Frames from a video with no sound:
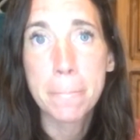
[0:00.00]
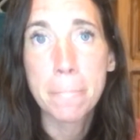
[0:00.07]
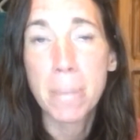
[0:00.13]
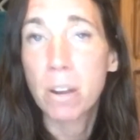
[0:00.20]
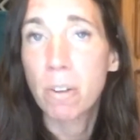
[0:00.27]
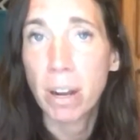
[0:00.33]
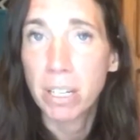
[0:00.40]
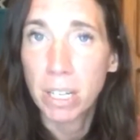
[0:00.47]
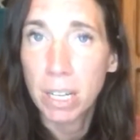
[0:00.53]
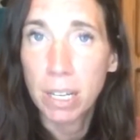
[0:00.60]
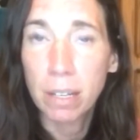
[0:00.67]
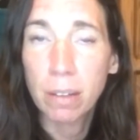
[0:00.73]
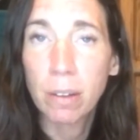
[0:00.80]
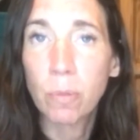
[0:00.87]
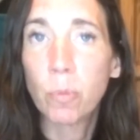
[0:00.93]

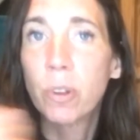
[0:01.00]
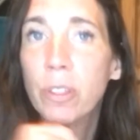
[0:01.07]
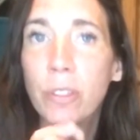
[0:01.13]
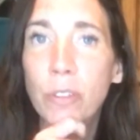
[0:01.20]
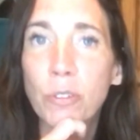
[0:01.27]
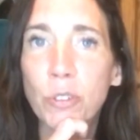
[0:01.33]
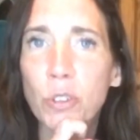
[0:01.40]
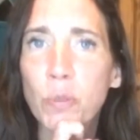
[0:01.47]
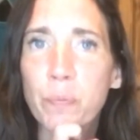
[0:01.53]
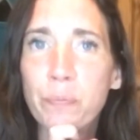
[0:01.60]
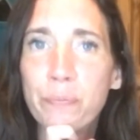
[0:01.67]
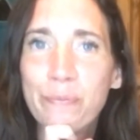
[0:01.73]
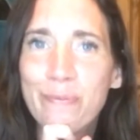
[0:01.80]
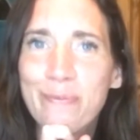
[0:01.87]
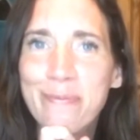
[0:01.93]
interacting with YouTube.
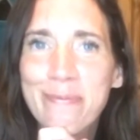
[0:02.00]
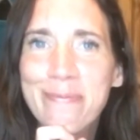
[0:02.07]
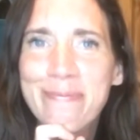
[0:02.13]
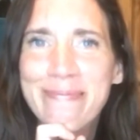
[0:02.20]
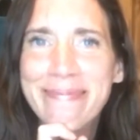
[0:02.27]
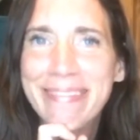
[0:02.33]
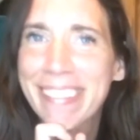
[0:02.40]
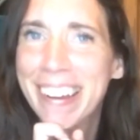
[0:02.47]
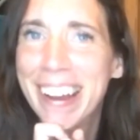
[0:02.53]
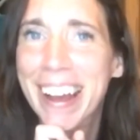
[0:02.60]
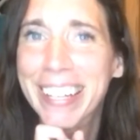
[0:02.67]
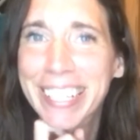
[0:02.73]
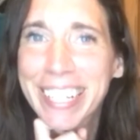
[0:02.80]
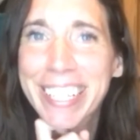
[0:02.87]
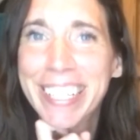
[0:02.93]

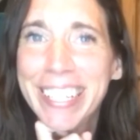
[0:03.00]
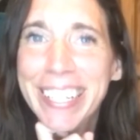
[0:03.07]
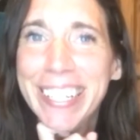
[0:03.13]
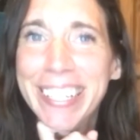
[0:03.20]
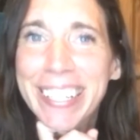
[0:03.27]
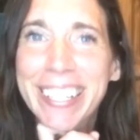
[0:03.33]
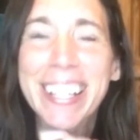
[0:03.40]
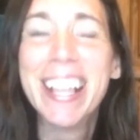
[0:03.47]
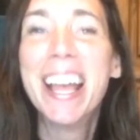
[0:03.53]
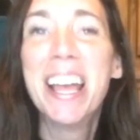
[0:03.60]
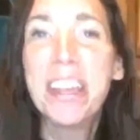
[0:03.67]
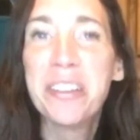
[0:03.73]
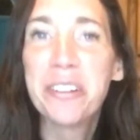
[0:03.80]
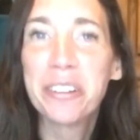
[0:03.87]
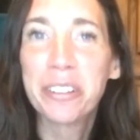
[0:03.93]
Actually,
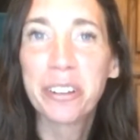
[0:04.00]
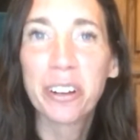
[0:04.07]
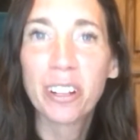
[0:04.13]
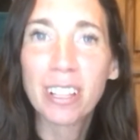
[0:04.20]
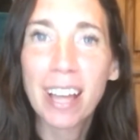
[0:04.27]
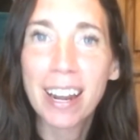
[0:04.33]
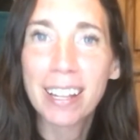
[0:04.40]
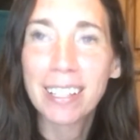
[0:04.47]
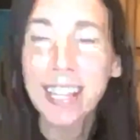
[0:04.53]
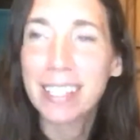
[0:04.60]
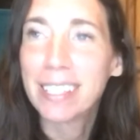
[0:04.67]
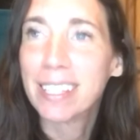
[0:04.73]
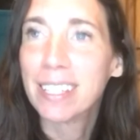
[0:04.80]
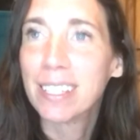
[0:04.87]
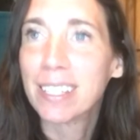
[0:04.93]
you can learn a lot of
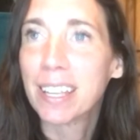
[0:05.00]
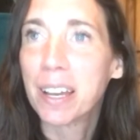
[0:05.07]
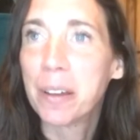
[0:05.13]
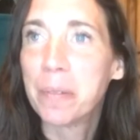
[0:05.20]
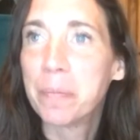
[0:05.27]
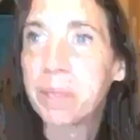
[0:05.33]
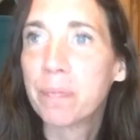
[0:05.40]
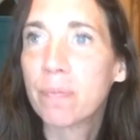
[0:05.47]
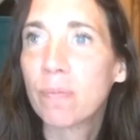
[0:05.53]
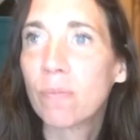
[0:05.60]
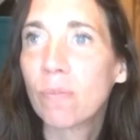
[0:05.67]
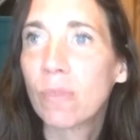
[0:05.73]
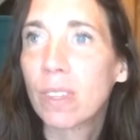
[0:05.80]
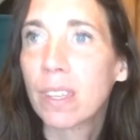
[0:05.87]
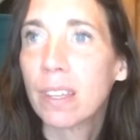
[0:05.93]
lessons,
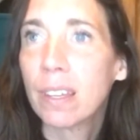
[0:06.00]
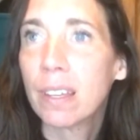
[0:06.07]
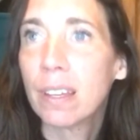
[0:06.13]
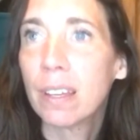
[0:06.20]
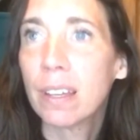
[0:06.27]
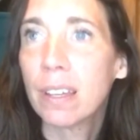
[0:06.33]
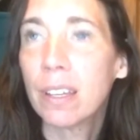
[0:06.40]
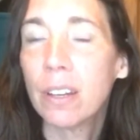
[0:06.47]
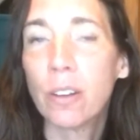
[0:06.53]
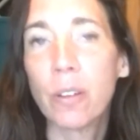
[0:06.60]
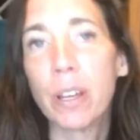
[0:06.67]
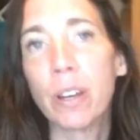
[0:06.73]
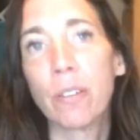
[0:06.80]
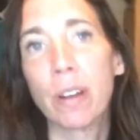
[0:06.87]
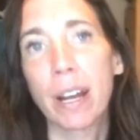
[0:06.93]

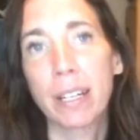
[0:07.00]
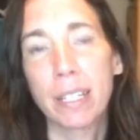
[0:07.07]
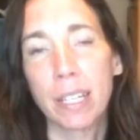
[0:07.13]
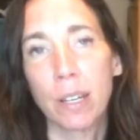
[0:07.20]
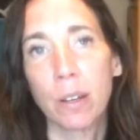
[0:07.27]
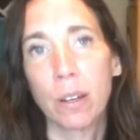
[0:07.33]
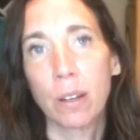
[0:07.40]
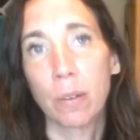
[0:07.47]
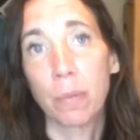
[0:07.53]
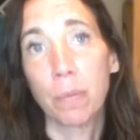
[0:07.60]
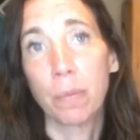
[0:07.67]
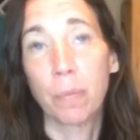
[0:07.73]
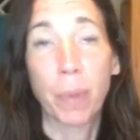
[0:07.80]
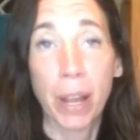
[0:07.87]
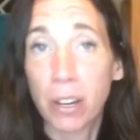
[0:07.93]
interacting
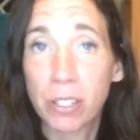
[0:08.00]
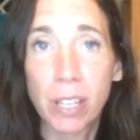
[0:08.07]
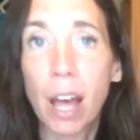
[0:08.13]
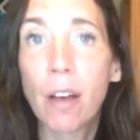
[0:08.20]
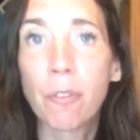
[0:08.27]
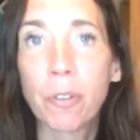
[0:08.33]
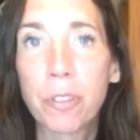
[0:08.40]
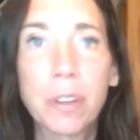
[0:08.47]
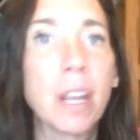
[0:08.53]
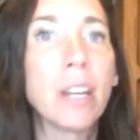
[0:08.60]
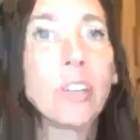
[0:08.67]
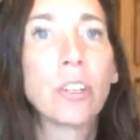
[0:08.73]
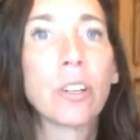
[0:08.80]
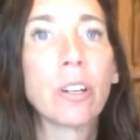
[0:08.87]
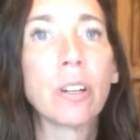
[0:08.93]
by yourself with
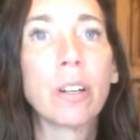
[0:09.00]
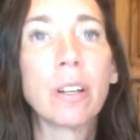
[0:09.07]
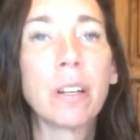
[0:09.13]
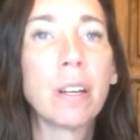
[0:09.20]
nature,